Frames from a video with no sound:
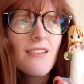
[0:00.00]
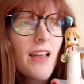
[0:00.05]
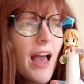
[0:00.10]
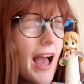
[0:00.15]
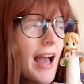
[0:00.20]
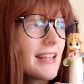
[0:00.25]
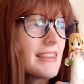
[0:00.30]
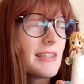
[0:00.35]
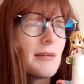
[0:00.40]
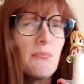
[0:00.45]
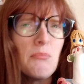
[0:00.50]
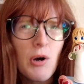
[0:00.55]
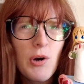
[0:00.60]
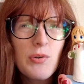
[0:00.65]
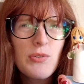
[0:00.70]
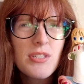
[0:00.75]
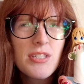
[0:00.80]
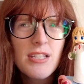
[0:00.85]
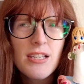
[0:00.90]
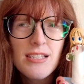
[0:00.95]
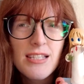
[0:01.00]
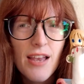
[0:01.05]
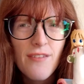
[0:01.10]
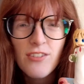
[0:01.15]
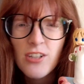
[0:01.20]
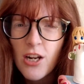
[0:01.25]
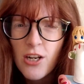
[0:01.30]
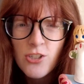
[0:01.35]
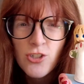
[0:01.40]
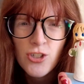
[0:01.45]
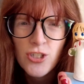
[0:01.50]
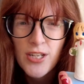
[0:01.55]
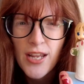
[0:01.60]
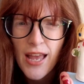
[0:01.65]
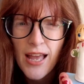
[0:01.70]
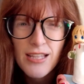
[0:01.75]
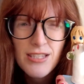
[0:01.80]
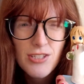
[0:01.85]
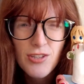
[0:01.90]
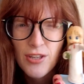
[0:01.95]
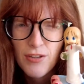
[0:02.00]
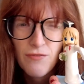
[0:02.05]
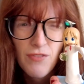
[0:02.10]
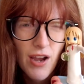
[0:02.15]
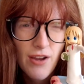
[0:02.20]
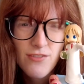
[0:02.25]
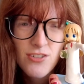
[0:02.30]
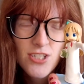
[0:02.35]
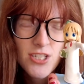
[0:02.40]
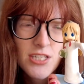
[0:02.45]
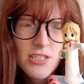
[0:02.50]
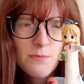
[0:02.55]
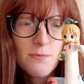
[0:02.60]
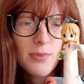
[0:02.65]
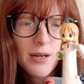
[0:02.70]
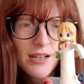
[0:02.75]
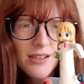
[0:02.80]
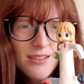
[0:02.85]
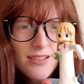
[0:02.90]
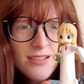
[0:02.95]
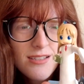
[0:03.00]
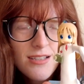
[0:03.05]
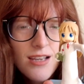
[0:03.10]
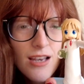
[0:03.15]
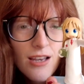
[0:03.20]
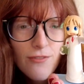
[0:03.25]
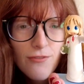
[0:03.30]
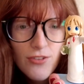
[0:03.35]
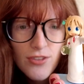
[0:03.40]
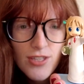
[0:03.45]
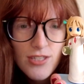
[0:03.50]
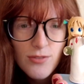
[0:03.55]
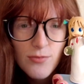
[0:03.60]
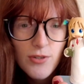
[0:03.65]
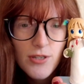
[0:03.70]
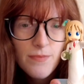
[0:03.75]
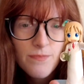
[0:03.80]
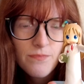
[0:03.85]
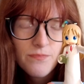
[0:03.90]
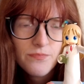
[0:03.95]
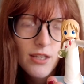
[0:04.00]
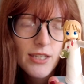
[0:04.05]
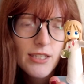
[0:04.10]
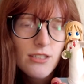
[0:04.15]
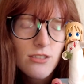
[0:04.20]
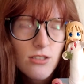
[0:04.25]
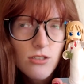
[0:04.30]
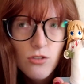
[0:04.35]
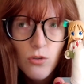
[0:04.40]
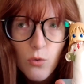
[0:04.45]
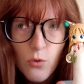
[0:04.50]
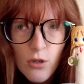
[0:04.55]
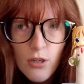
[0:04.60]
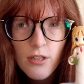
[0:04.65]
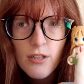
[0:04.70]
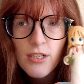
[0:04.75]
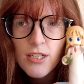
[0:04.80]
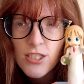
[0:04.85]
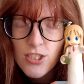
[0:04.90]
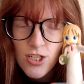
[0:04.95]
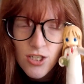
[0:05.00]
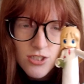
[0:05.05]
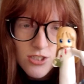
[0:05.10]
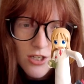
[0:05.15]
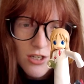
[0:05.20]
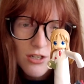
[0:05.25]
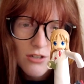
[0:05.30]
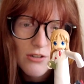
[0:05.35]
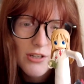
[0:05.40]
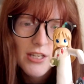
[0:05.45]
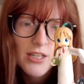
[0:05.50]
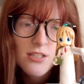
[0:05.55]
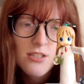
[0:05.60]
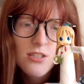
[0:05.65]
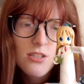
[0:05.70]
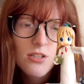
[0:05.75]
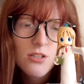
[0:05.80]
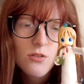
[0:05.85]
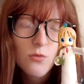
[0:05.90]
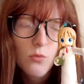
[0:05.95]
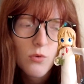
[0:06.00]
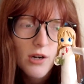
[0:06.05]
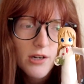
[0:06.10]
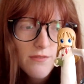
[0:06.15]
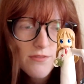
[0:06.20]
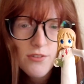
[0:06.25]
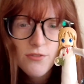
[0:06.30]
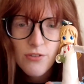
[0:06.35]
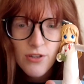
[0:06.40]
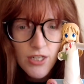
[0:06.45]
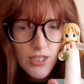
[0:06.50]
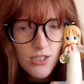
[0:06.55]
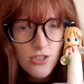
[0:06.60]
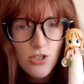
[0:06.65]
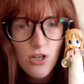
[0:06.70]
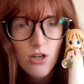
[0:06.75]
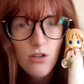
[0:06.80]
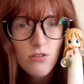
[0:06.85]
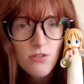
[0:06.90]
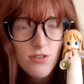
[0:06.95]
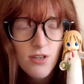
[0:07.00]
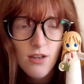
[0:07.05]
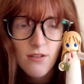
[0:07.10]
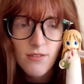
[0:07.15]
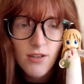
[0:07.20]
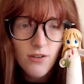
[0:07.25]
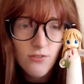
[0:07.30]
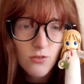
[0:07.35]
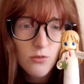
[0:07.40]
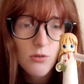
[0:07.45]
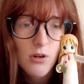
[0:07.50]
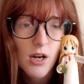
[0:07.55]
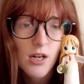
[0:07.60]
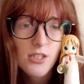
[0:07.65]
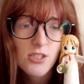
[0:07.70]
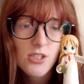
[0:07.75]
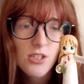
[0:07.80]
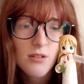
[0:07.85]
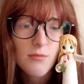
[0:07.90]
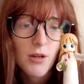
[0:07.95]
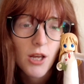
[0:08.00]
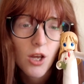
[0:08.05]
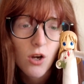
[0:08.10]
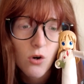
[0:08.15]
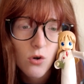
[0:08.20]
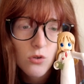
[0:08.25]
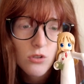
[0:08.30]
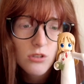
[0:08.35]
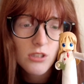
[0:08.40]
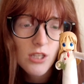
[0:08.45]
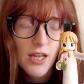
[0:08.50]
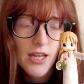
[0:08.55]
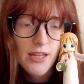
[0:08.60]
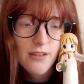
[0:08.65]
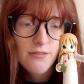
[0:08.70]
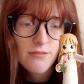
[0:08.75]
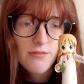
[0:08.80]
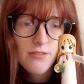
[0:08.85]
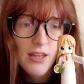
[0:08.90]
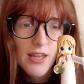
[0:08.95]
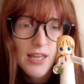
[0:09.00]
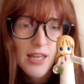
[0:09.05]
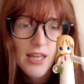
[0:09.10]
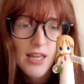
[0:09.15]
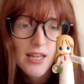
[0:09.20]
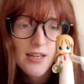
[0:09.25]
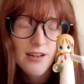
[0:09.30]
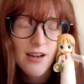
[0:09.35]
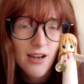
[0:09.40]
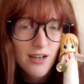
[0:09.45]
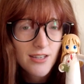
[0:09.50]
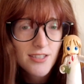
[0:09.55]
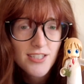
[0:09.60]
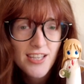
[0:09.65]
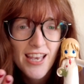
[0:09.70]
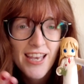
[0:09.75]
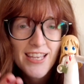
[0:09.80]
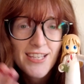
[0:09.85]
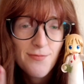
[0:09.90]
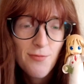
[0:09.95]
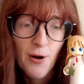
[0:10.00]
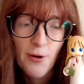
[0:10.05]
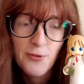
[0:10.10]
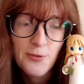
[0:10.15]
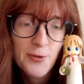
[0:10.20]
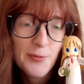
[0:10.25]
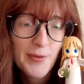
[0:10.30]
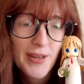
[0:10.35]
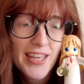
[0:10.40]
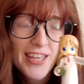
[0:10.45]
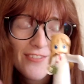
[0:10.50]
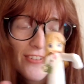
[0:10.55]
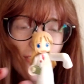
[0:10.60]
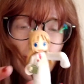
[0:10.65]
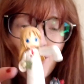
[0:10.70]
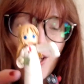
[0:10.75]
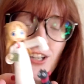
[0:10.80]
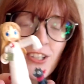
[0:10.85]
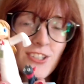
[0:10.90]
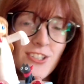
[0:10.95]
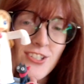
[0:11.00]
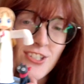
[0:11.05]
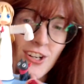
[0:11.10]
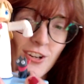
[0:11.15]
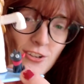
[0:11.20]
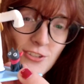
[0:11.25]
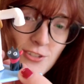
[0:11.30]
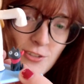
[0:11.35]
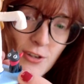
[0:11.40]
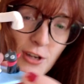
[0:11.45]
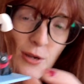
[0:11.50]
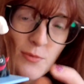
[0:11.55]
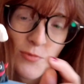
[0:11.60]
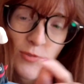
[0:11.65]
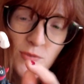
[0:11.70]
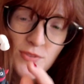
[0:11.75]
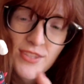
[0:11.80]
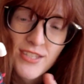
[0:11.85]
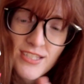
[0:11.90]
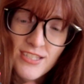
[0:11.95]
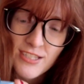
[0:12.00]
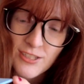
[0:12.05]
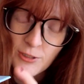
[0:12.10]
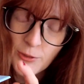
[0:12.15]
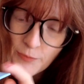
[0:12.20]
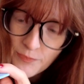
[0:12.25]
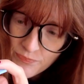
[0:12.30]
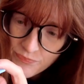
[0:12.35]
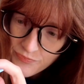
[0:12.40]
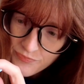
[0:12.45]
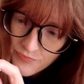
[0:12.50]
at the most 700 yen, so like $5 or $6 for this one. I adore Nichijou. It is one of the funniest shows I've ever watched in my whole life, and Hakase is probably one of my favorite characters. It also comes with this little